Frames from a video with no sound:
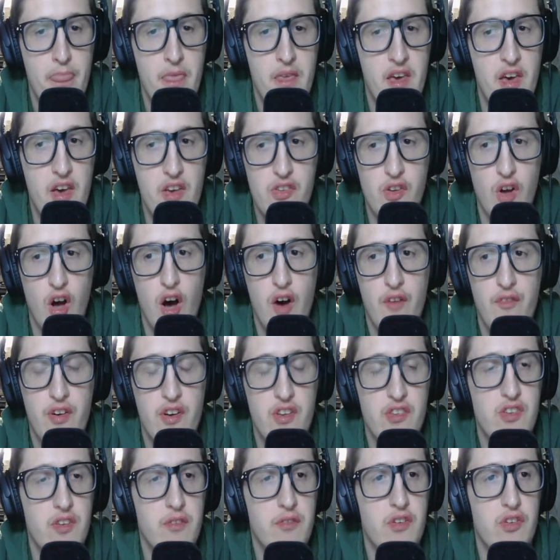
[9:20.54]

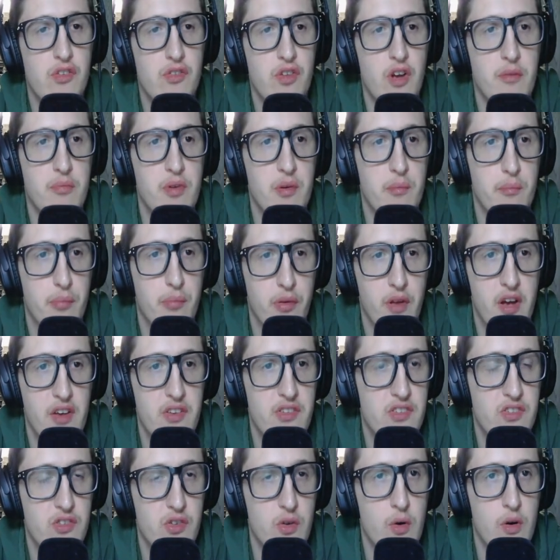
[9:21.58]
offensive disruption
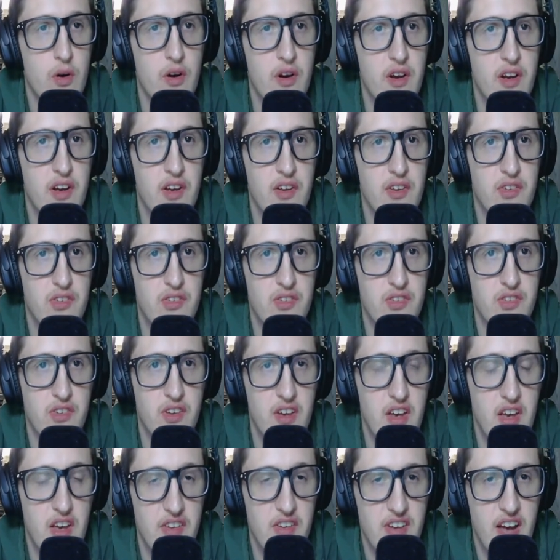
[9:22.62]
plus score is
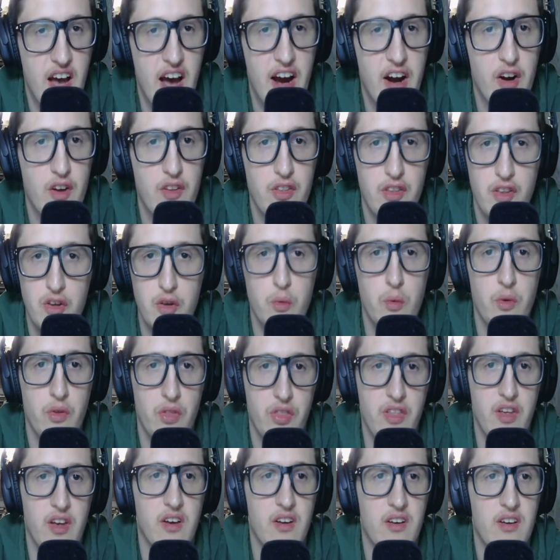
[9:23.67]
higher than you would
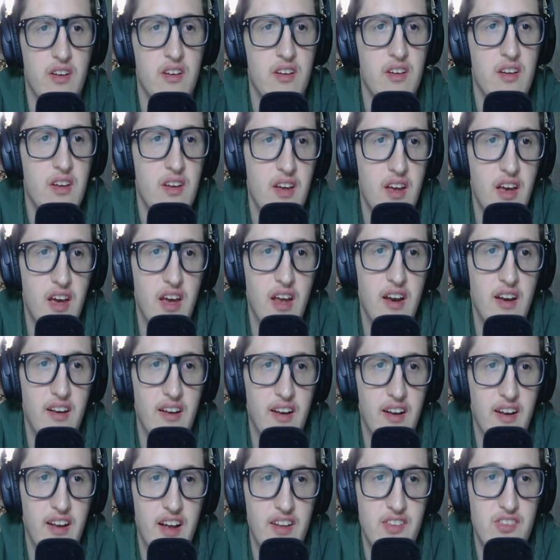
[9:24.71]
think,
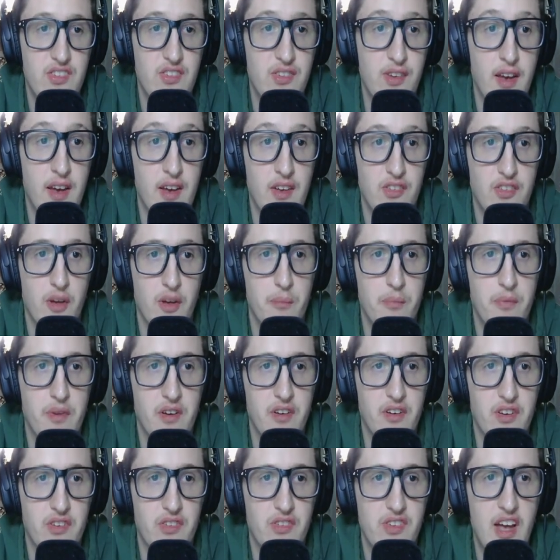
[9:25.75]
and that's saying
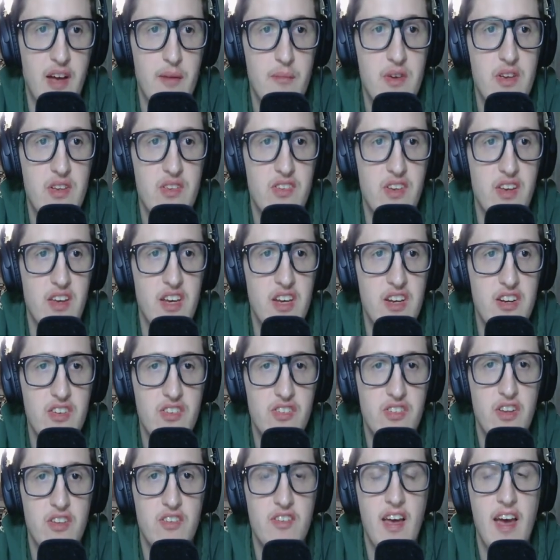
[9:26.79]
something because that means that he
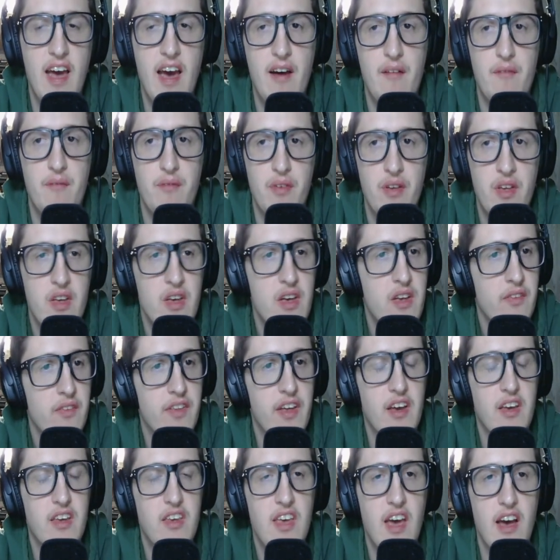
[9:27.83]
just doesn't have
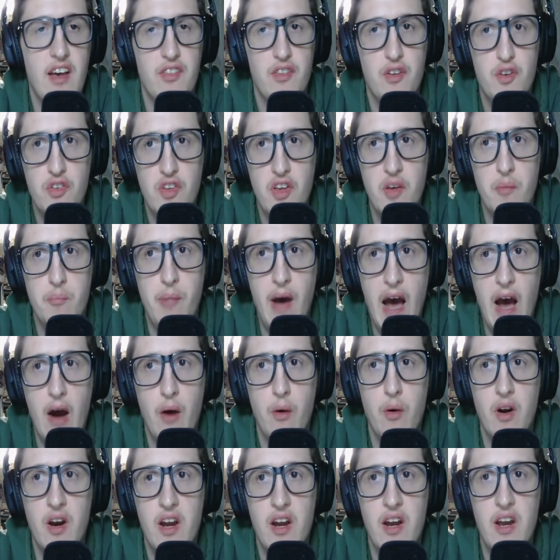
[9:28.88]
there's
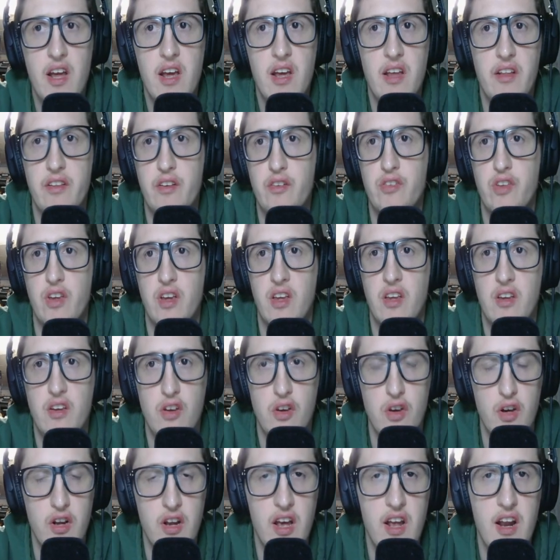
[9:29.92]
power hitting and there's
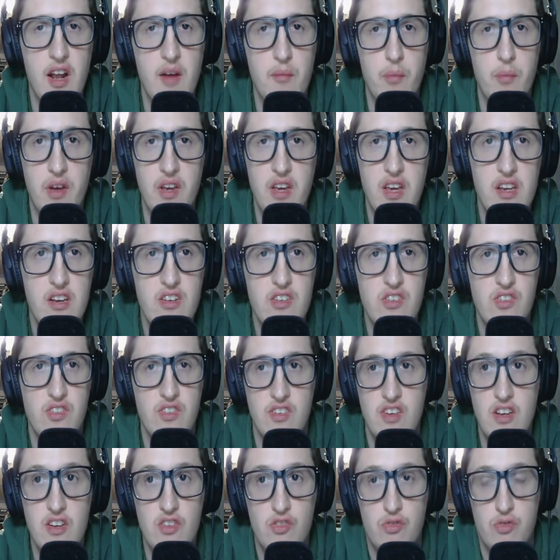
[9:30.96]
good hitting, but he
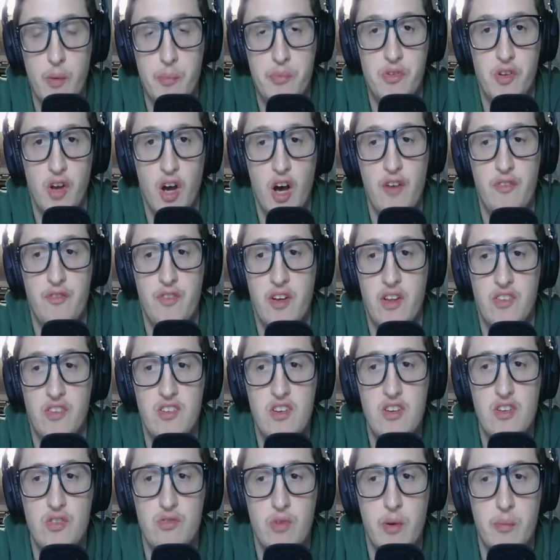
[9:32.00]
disrupts the offense.
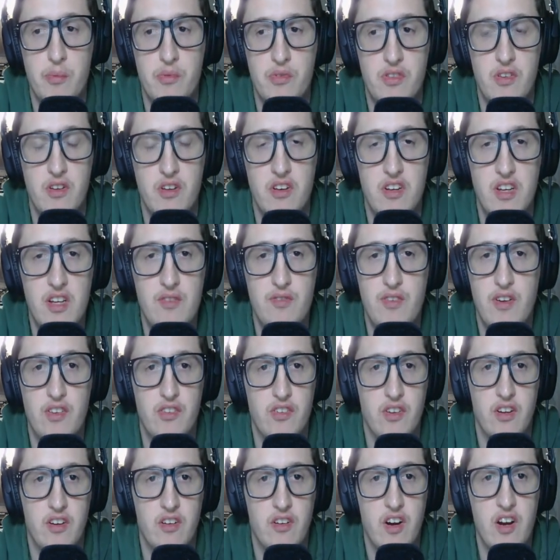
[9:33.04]
He disrupts the
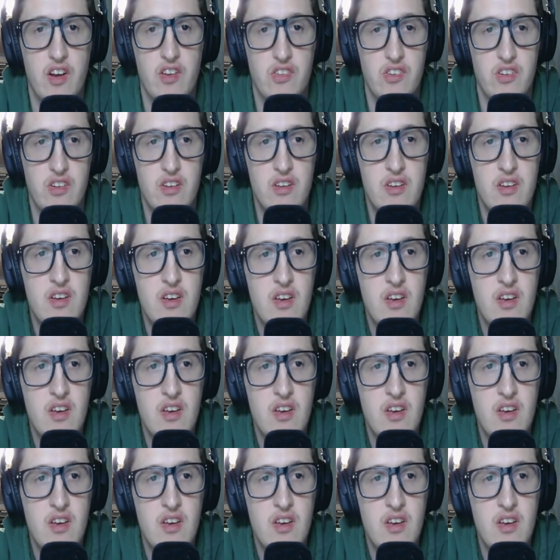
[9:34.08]
defense like crazy.